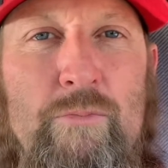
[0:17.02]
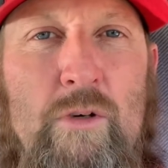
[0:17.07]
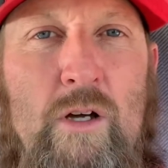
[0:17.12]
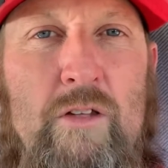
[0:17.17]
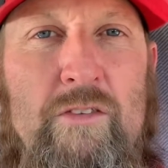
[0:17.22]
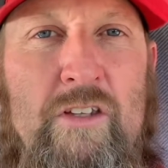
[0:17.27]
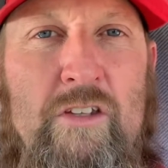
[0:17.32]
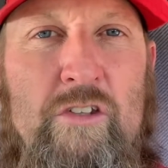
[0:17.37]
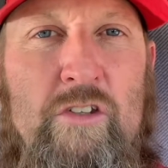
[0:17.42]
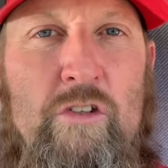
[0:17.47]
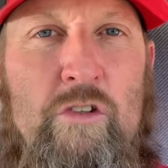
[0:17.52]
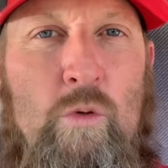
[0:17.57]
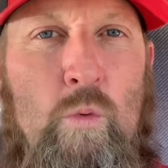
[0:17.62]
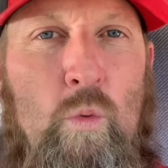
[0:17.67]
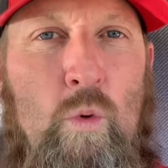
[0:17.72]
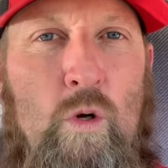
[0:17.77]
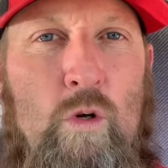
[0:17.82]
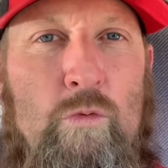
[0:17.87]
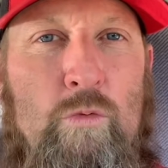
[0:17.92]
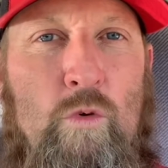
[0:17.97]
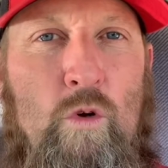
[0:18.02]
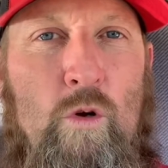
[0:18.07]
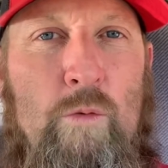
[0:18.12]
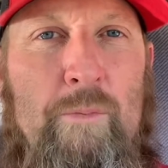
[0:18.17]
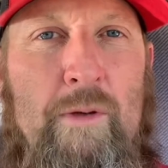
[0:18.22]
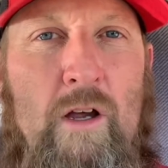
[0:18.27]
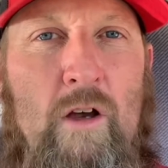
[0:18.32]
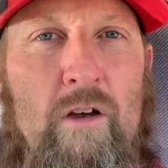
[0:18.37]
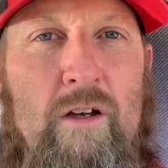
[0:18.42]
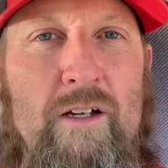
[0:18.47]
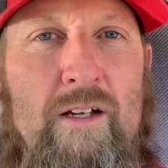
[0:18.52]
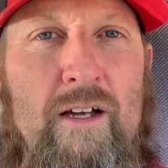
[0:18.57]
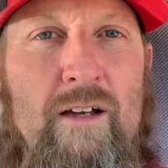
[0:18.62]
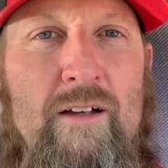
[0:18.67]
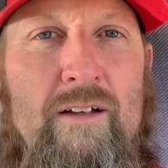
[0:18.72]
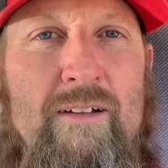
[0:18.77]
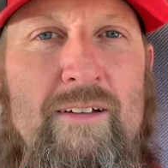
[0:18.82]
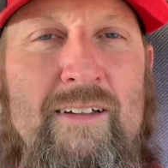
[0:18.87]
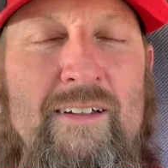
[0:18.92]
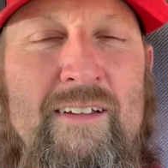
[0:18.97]
this is a word for America.
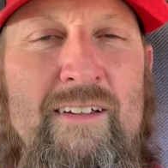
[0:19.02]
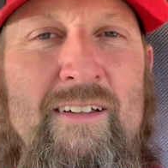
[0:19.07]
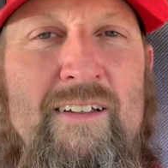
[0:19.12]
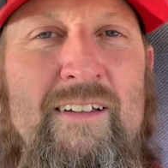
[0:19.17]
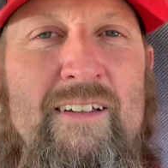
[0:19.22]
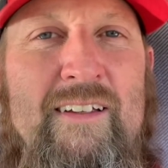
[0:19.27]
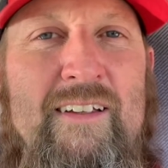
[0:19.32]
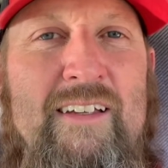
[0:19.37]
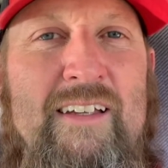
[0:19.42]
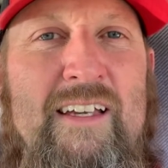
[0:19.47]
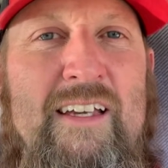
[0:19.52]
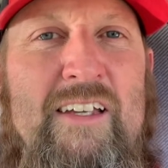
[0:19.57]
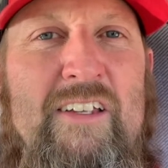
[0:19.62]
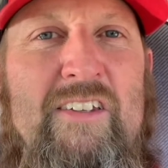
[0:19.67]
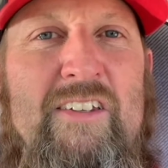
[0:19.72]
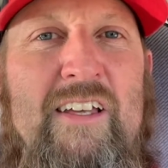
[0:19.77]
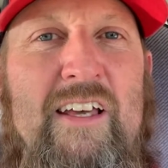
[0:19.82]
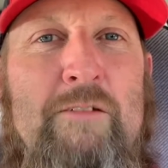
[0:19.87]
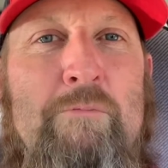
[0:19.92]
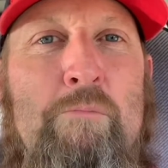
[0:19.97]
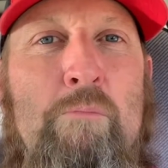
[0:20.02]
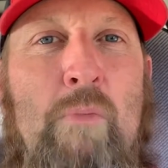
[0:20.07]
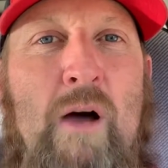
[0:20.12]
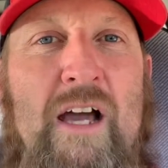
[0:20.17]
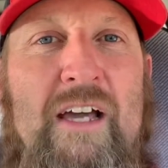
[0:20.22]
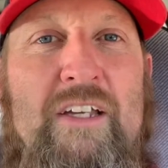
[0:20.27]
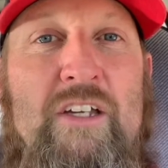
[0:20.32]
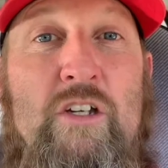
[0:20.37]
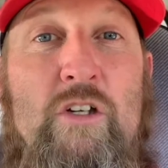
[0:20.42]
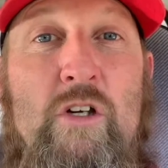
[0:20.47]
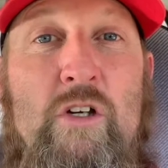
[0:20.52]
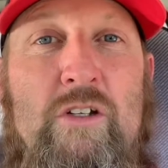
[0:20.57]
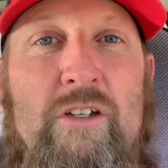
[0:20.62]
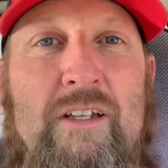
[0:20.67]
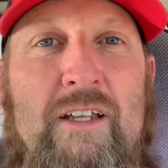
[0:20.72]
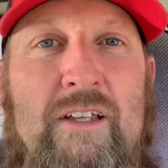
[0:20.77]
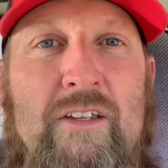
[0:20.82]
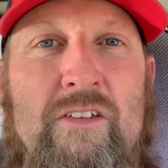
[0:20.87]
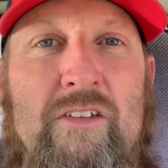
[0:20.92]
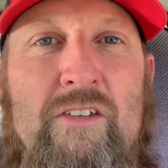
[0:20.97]
He said, My
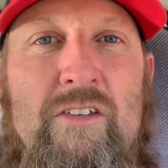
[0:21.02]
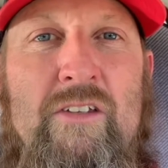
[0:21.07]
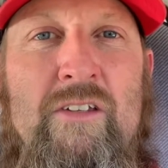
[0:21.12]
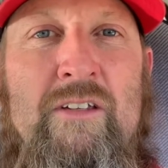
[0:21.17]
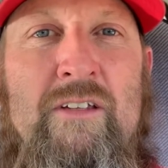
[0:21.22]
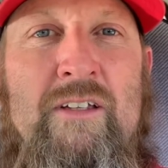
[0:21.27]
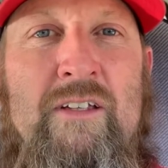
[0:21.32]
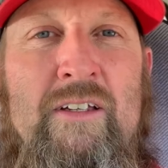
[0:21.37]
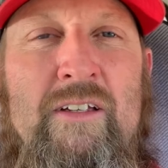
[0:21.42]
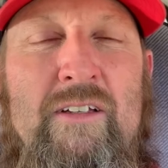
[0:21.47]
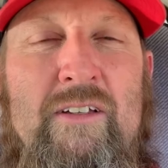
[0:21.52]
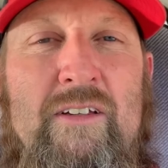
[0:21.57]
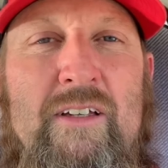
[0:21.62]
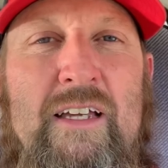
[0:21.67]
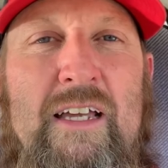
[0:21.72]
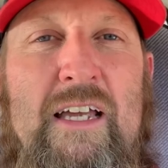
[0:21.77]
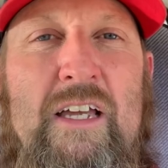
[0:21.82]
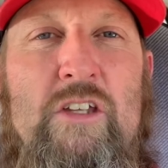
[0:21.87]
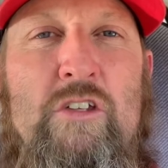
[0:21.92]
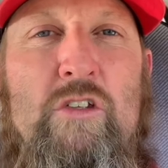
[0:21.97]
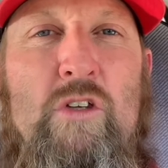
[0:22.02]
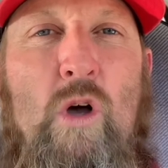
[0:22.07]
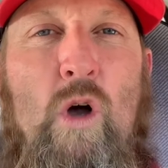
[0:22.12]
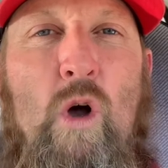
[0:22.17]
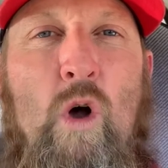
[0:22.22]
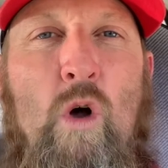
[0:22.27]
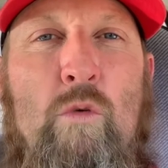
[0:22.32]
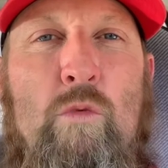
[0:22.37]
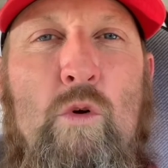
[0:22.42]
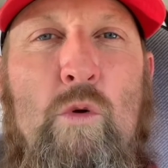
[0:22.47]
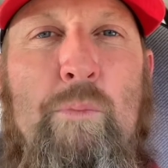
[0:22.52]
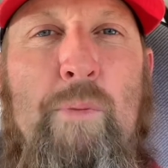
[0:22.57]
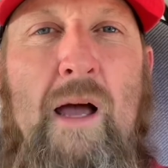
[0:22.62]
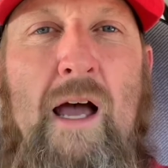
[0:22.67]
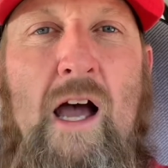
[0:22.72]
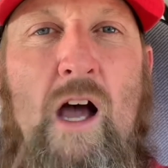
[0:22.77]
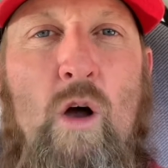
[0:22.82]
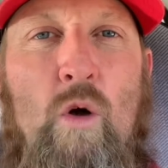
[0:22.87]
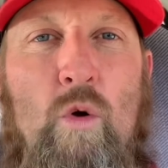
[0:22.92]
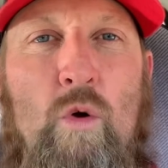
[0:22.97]
goodness is
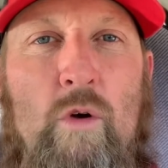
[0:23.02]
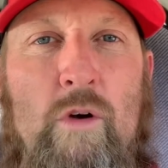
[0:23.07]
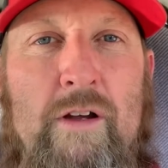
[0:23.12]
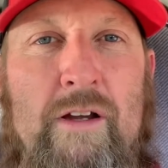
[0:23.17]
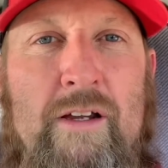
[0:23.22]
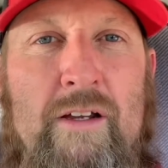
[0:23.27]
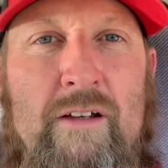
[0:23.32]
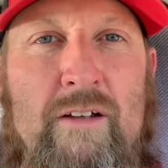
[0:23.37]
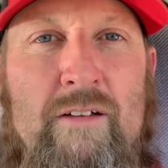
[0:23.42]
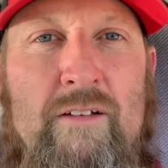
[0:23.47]
overpowering,